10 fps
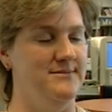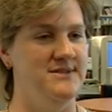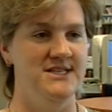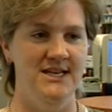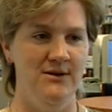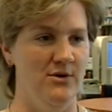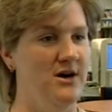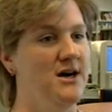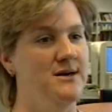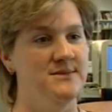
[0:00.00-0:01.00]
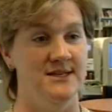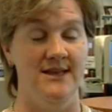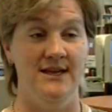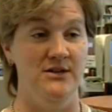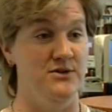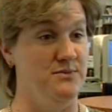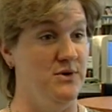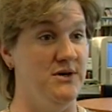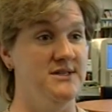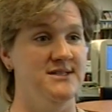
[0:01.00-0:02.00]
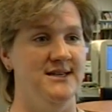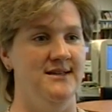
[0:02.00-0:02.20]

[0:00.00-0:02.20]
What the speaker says: CD-ROMs, and they could use books,